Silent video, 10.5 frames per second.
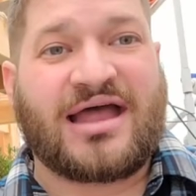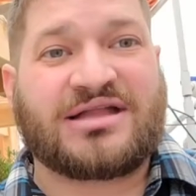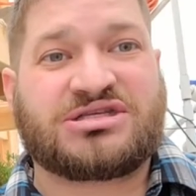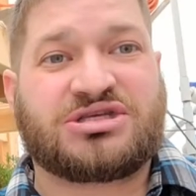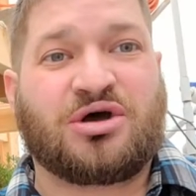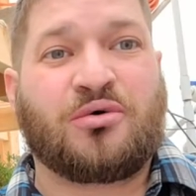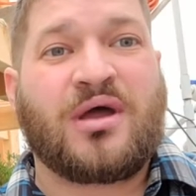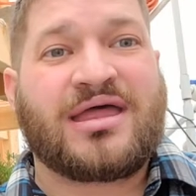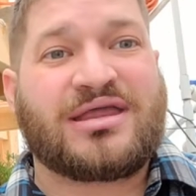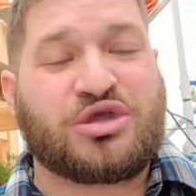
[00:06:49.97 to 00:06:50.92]
and
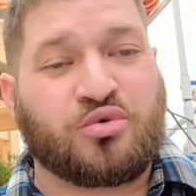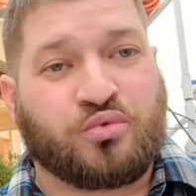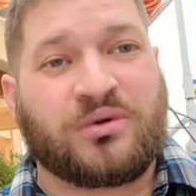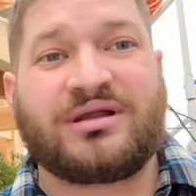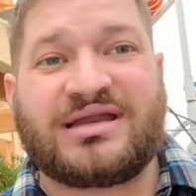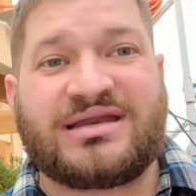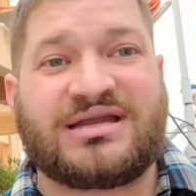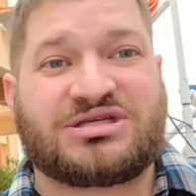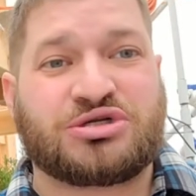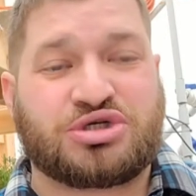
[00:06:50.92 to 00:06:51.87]
so you really
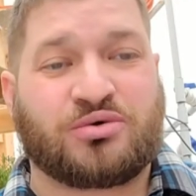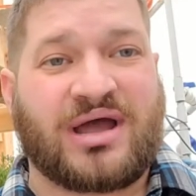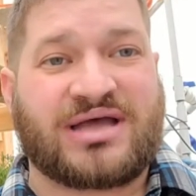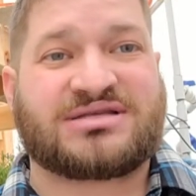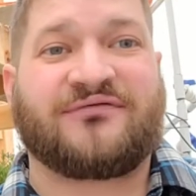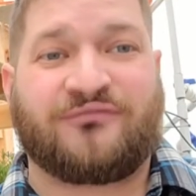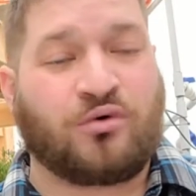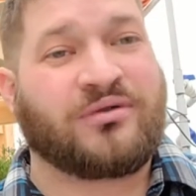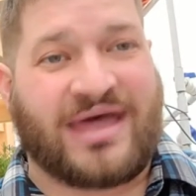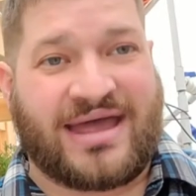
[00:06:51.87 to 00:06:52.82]
need to dress
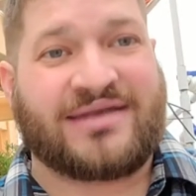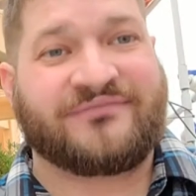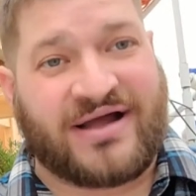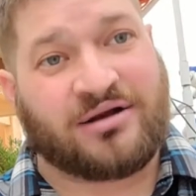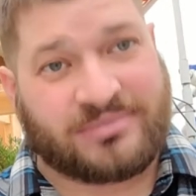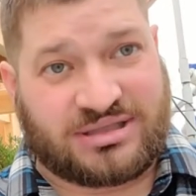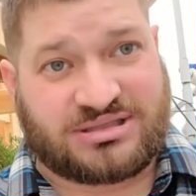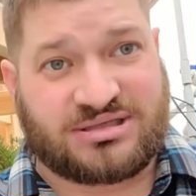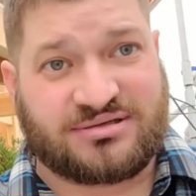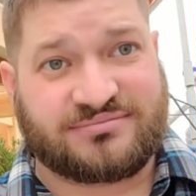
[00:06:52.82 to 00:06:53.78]
for that
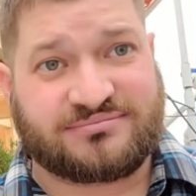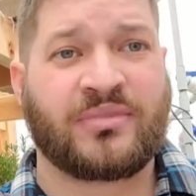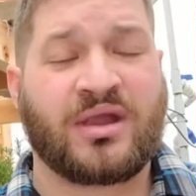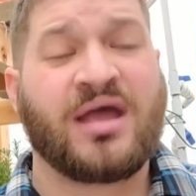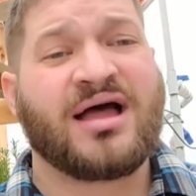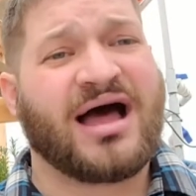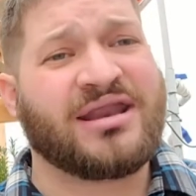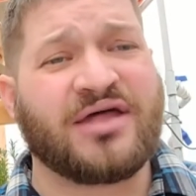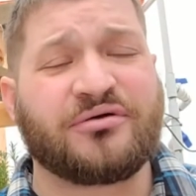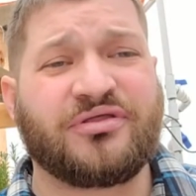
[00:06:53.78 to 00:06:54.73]
environment.
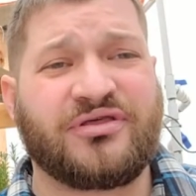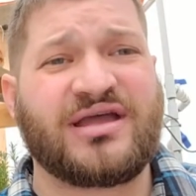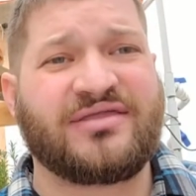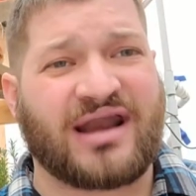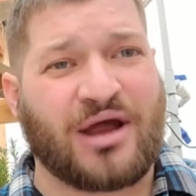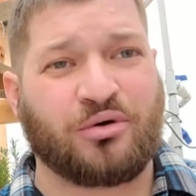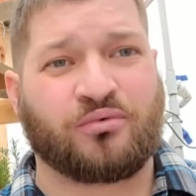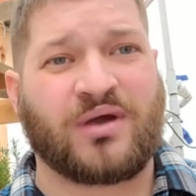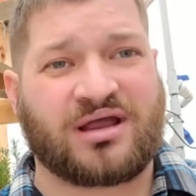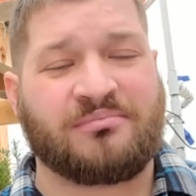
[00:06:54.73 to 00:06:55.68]
Another thing that I would
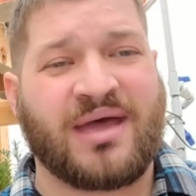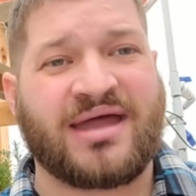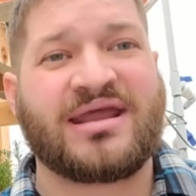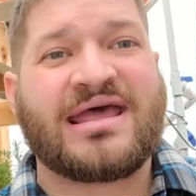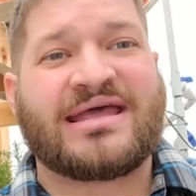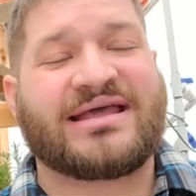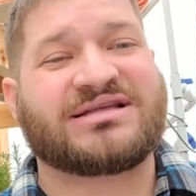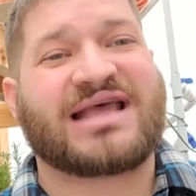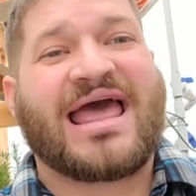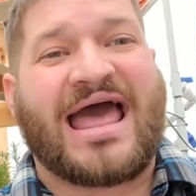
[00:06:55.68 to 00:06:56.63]
recommend
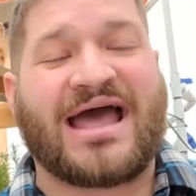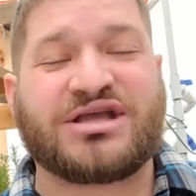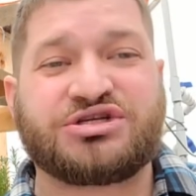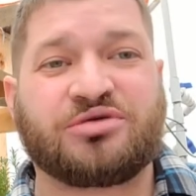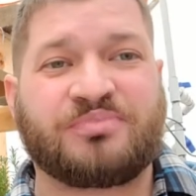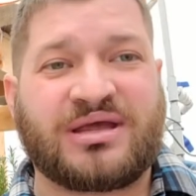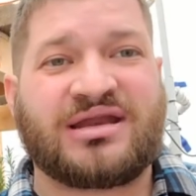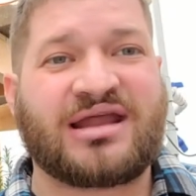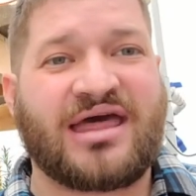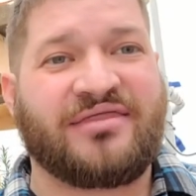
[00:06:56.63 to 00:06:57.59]
is as you're
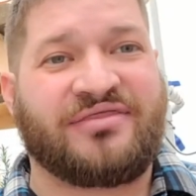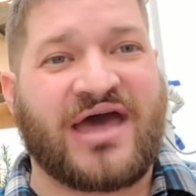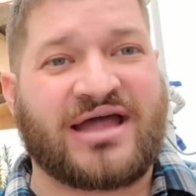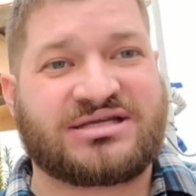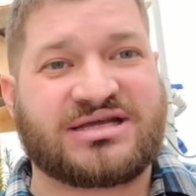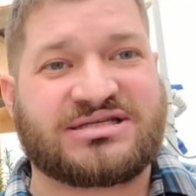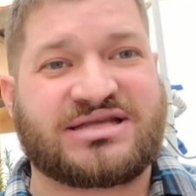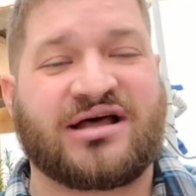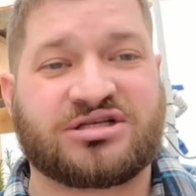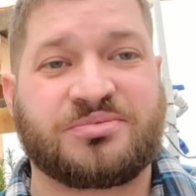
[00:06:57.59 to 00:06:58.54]
being that
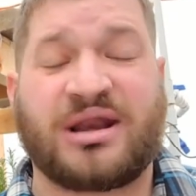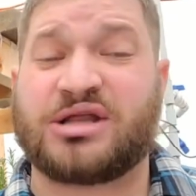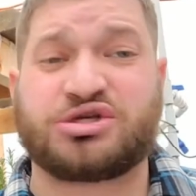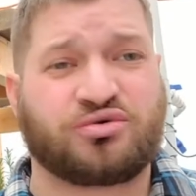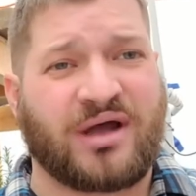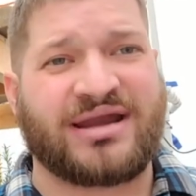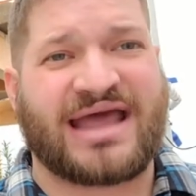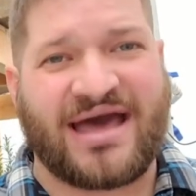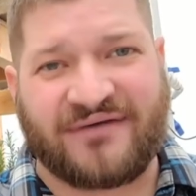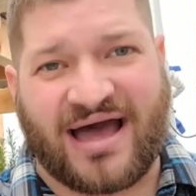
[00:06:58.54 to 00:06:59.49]
salesman and trying
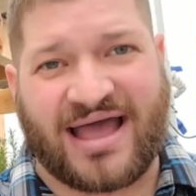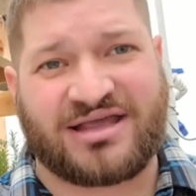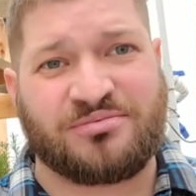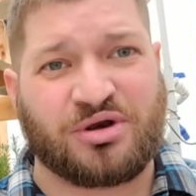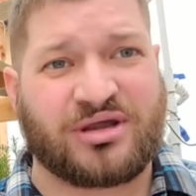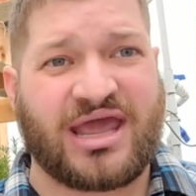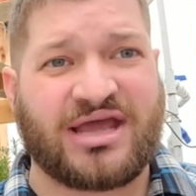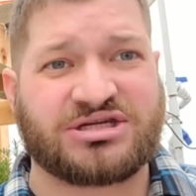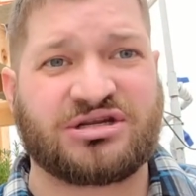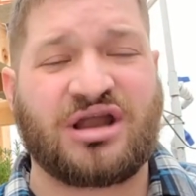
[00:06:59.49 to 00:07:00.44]
to have eye
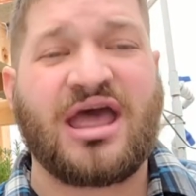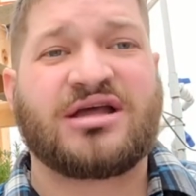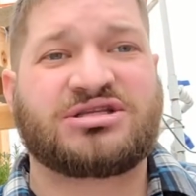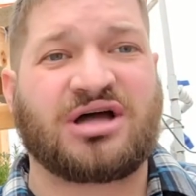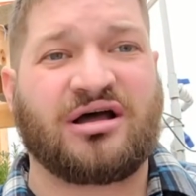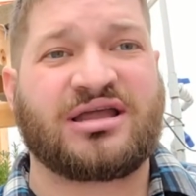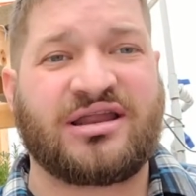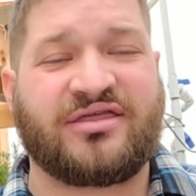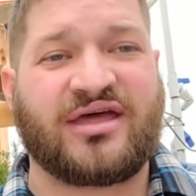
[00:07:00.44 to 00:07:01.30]
communication, talking to